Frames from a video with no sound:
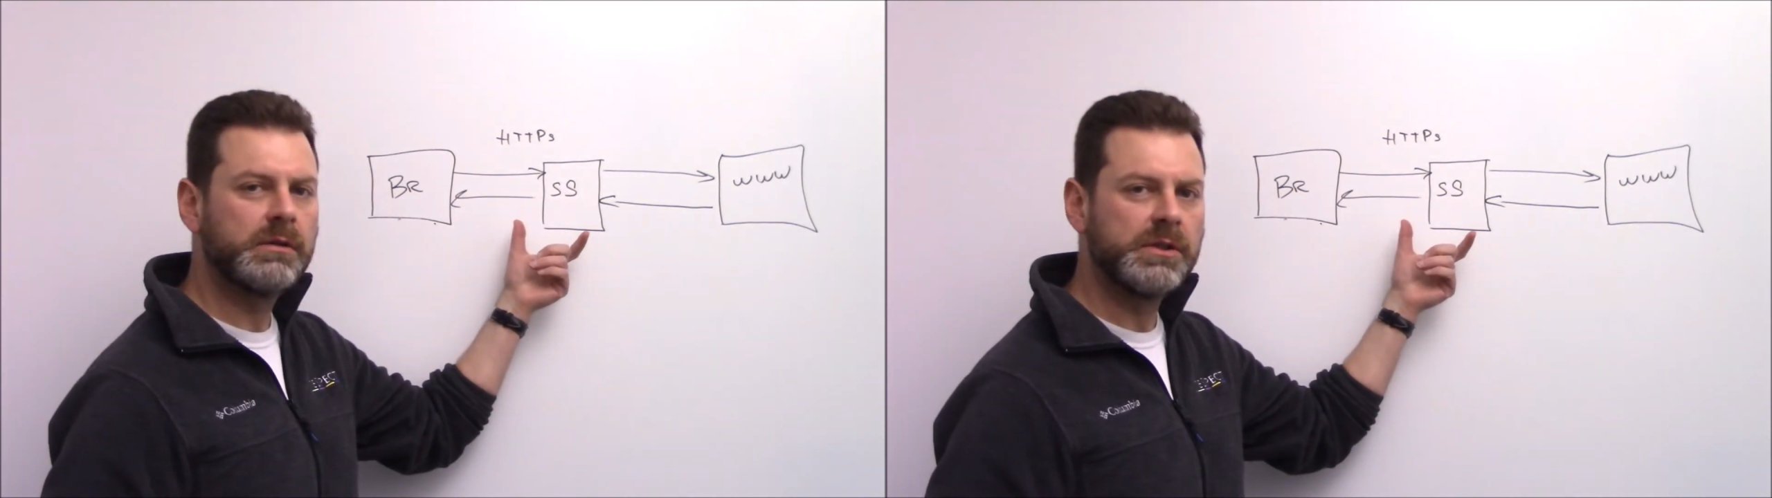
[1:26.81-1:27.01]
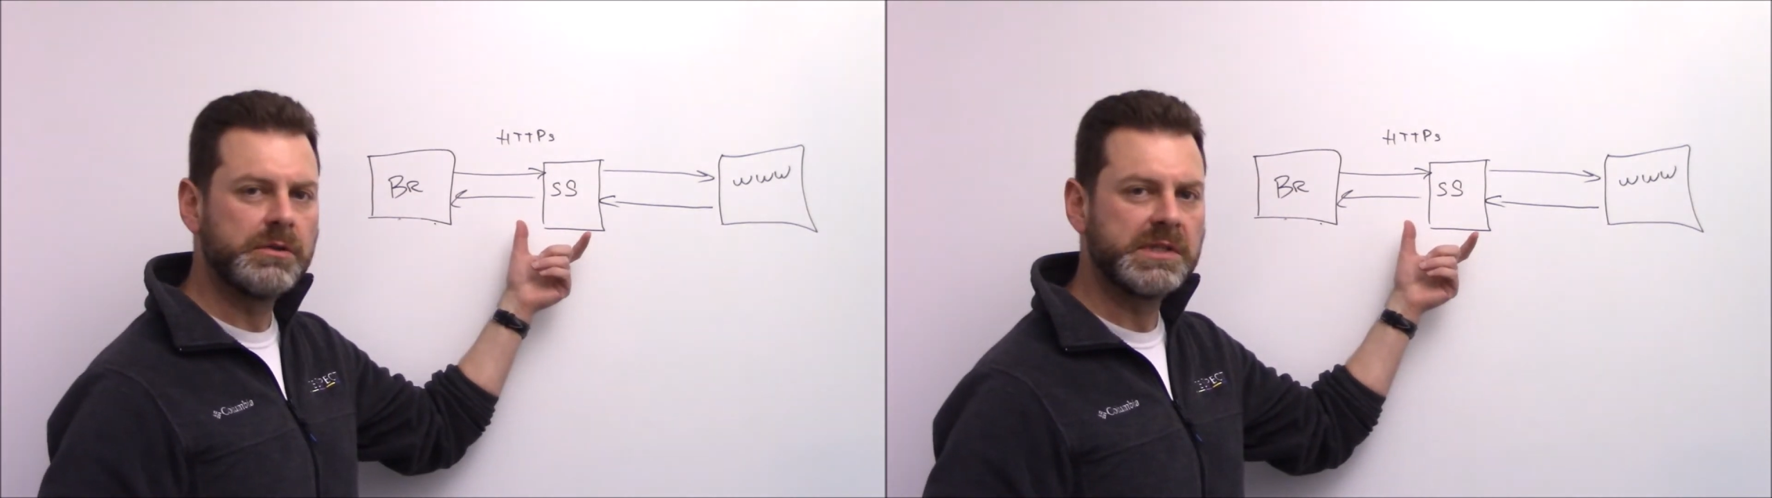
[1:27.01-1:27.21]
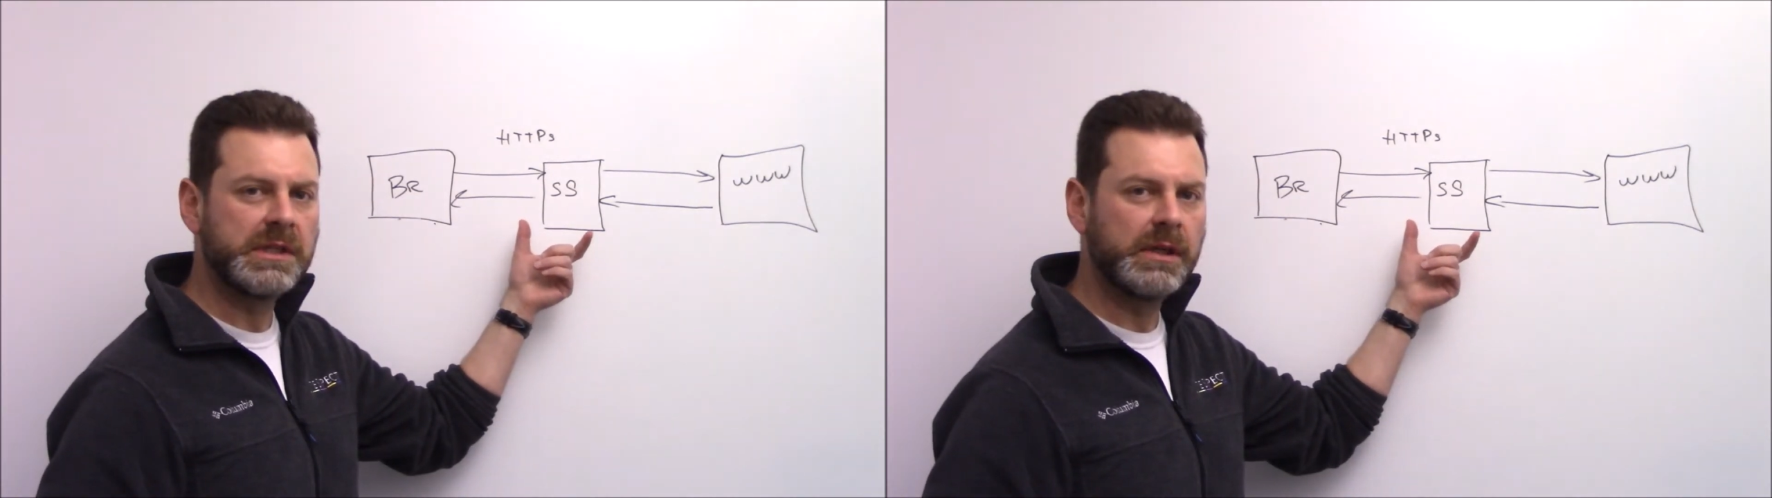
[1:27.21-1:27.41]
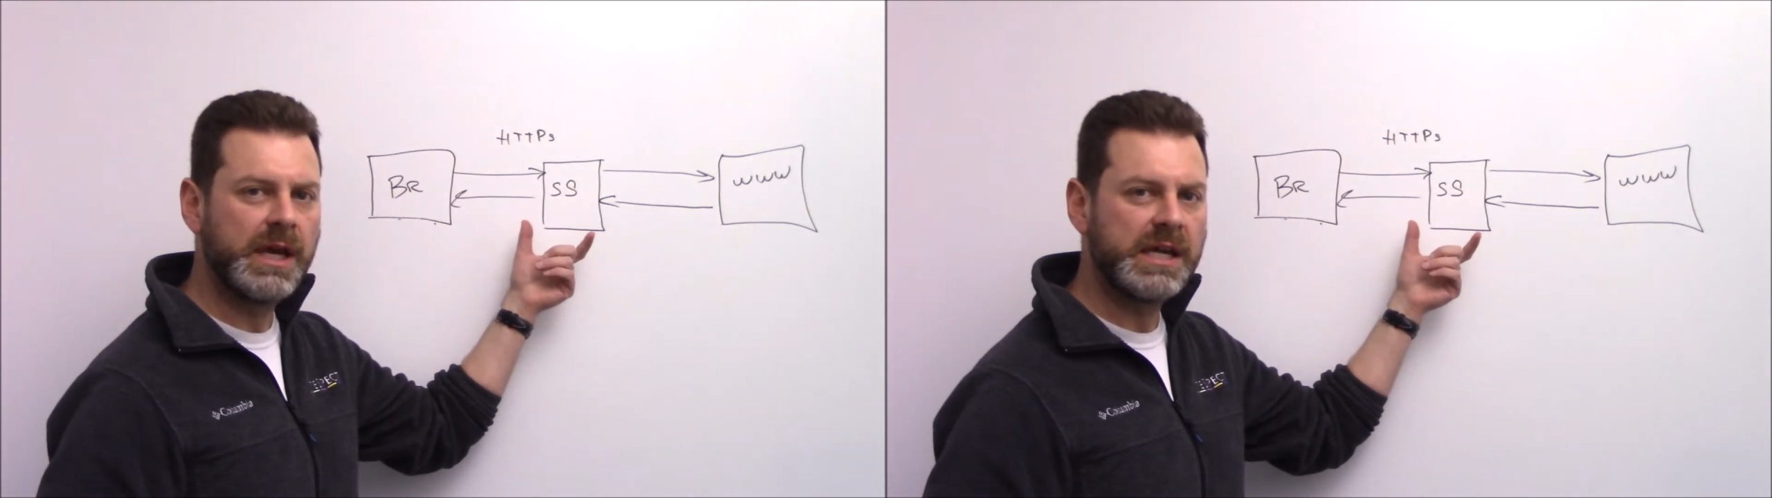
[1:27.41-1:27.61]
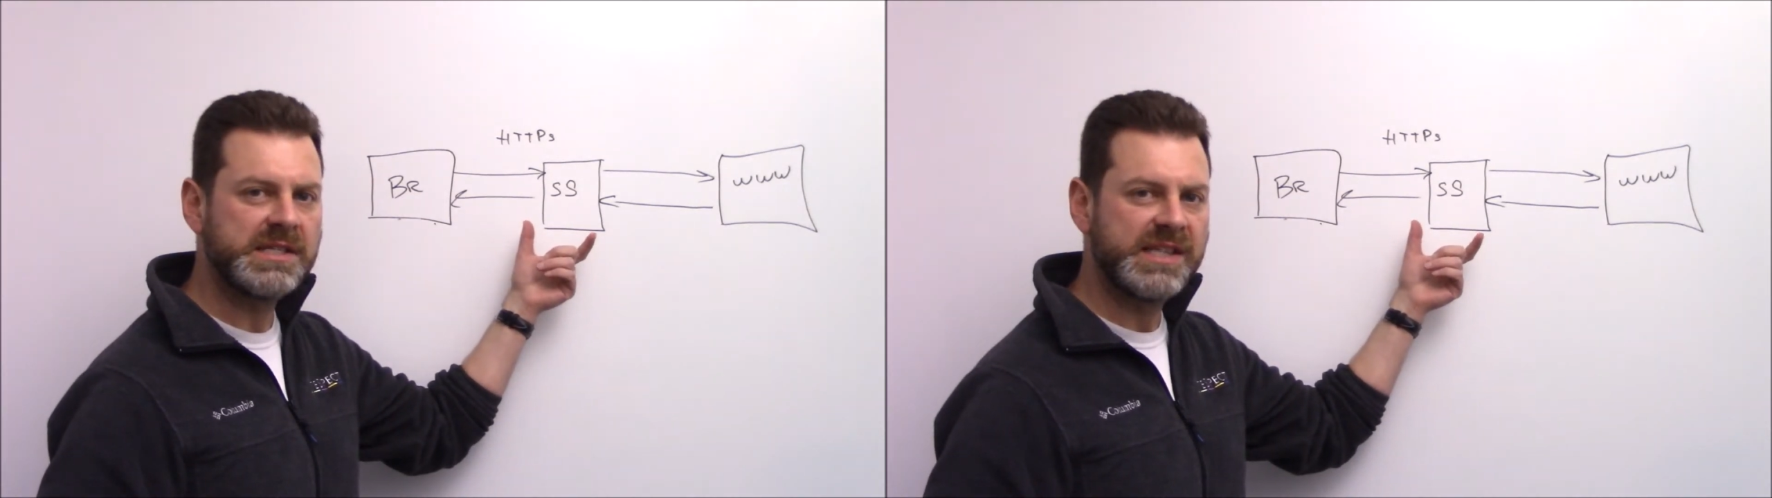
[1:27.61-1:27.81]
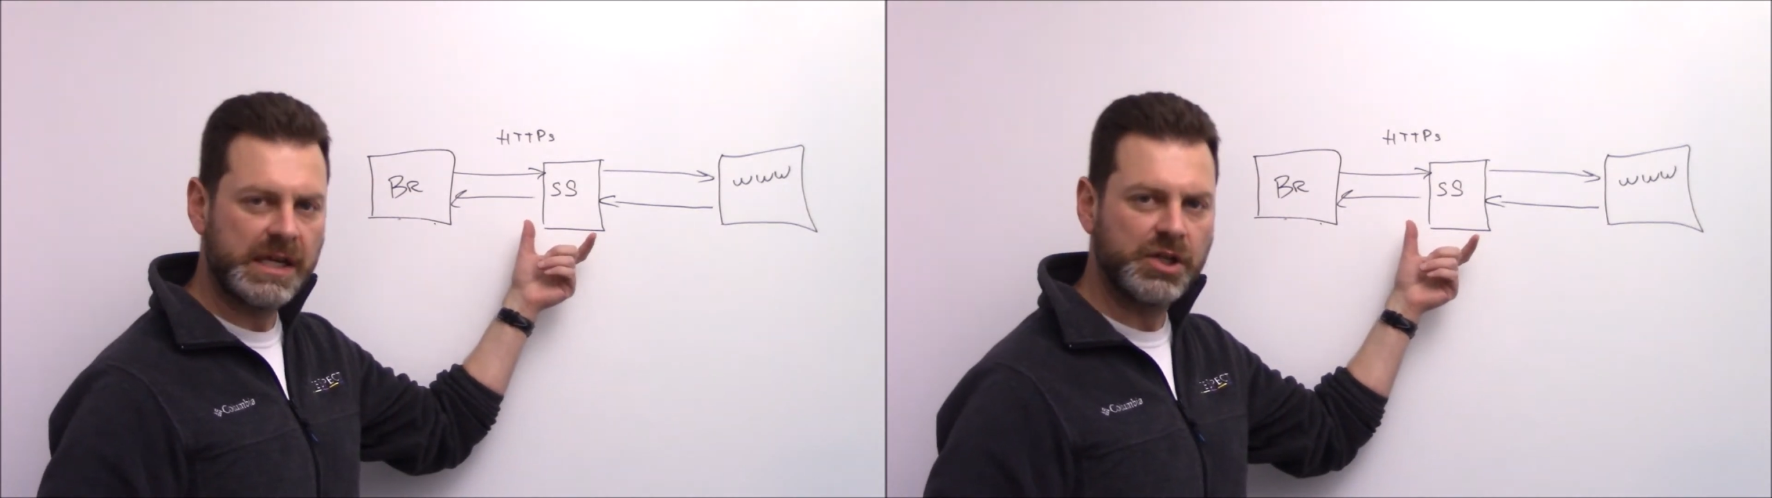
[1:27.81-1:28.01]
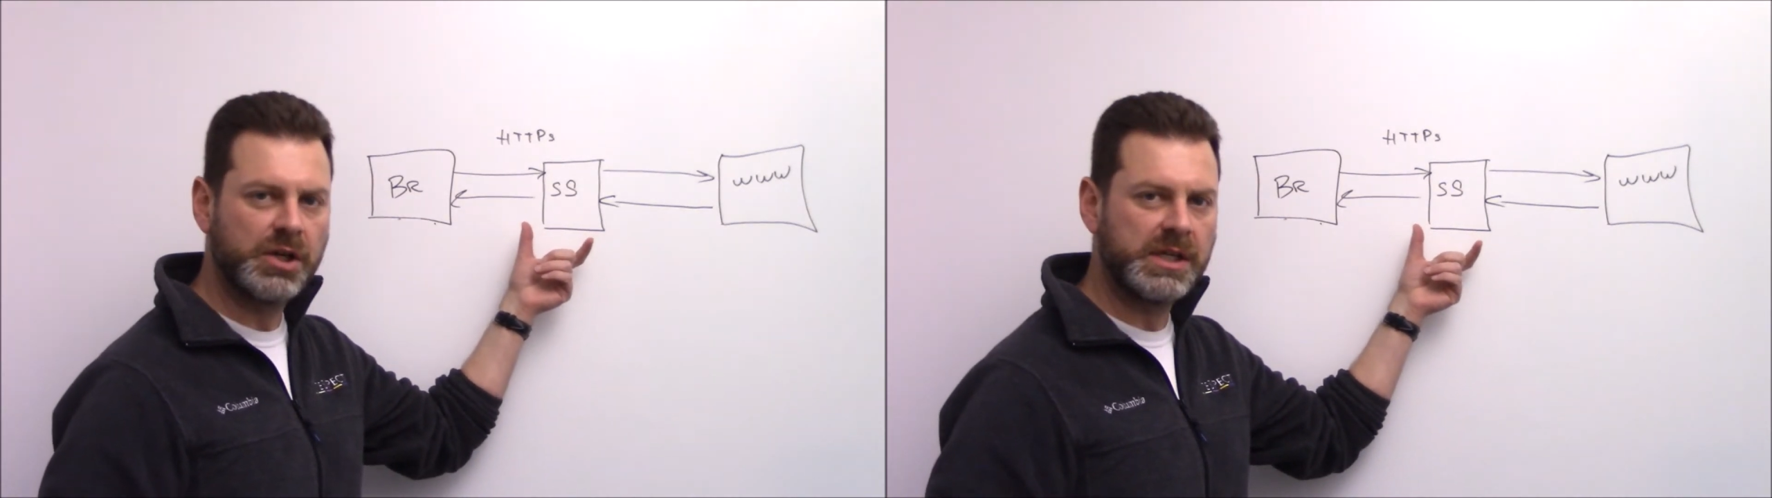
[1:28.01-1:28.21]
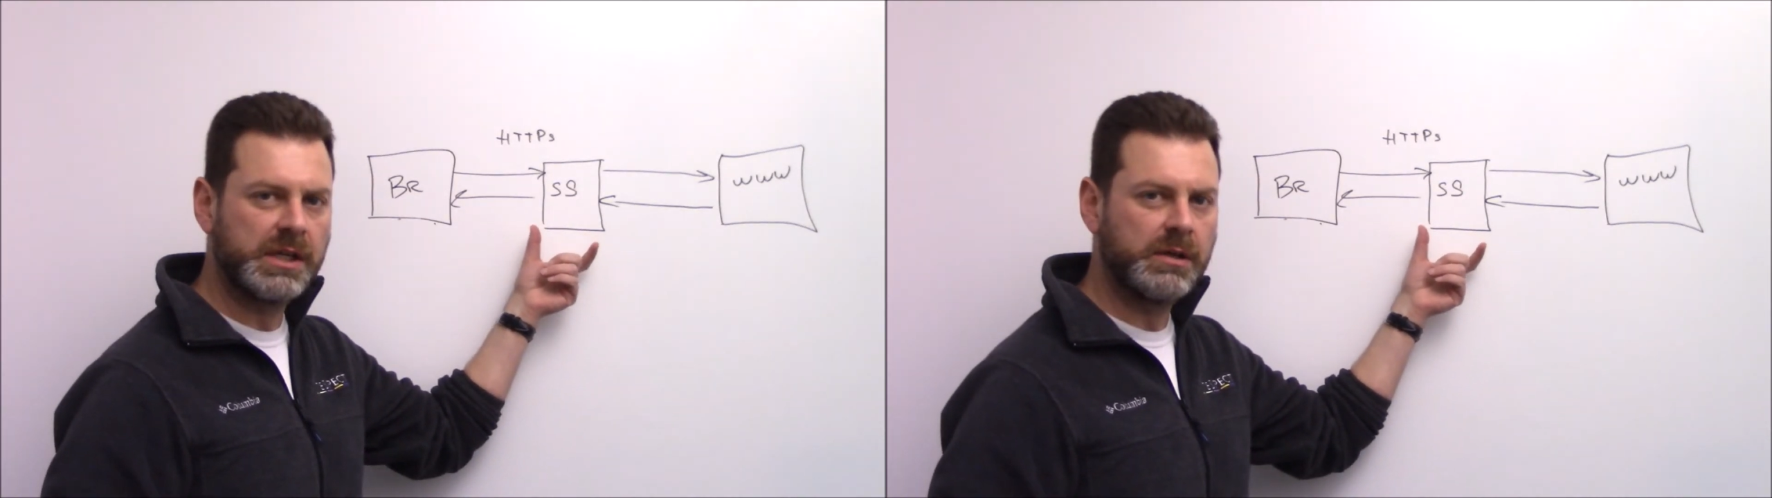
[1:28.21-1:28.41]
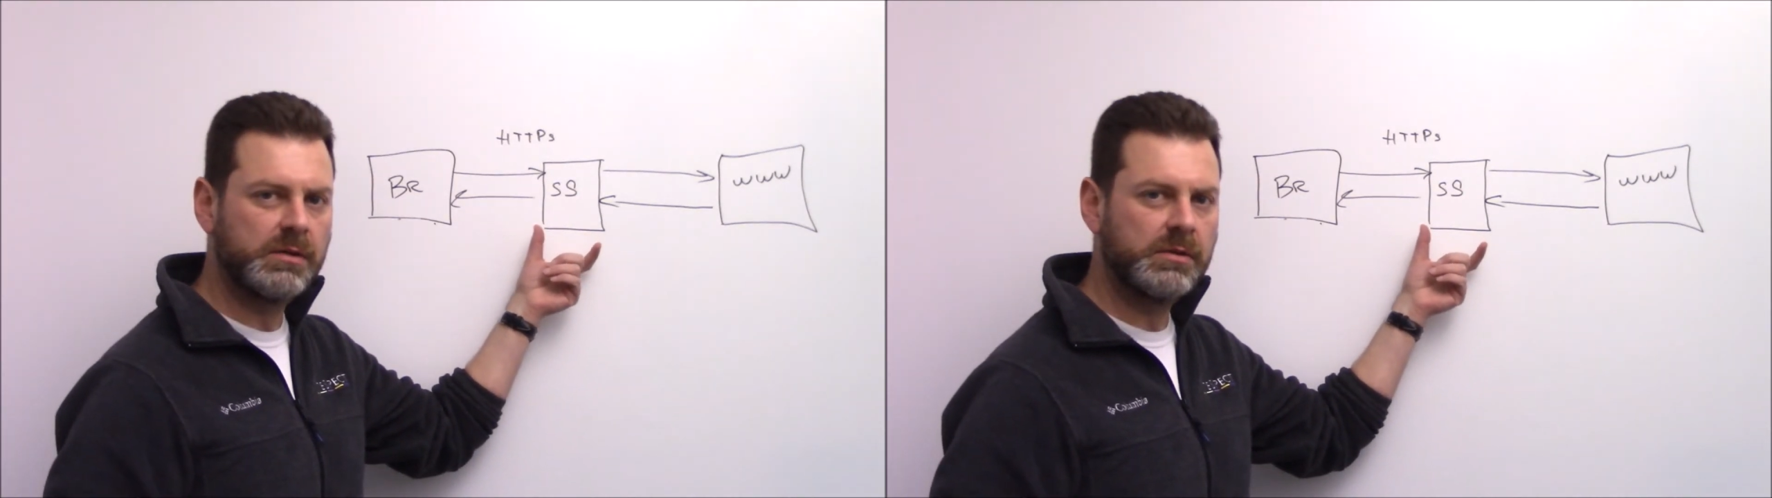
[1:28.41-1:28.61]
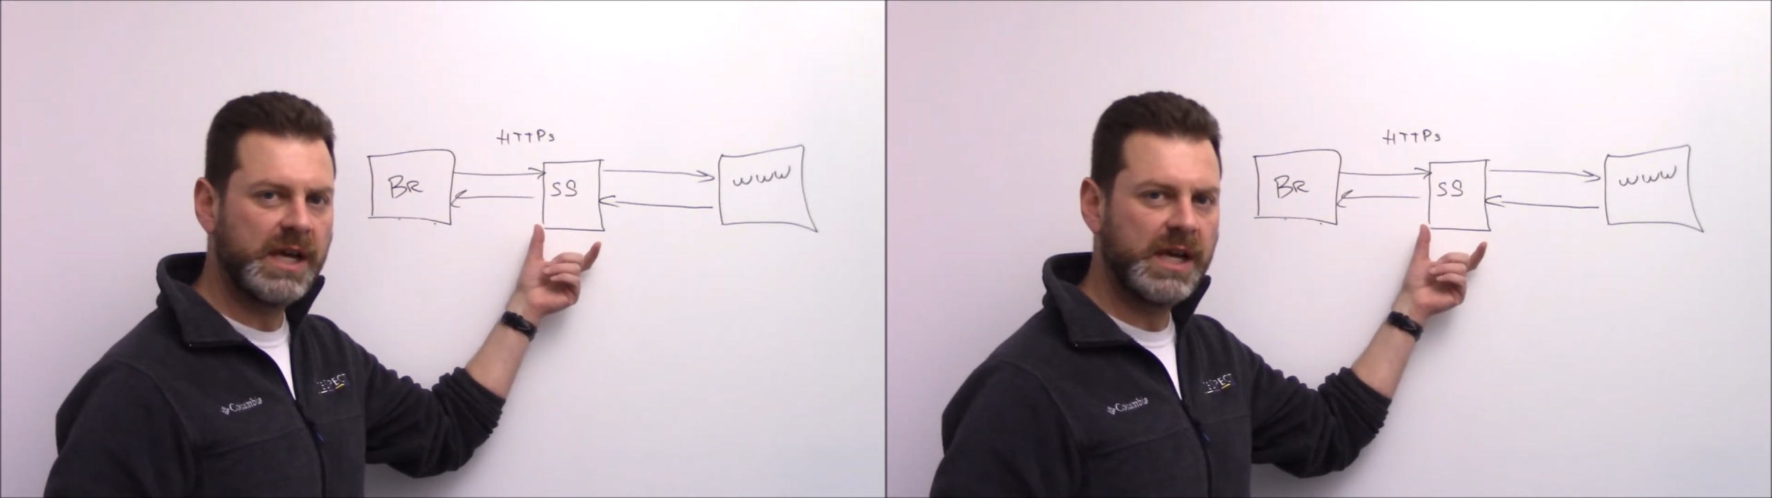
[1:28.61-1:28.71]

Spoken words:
using a set cookie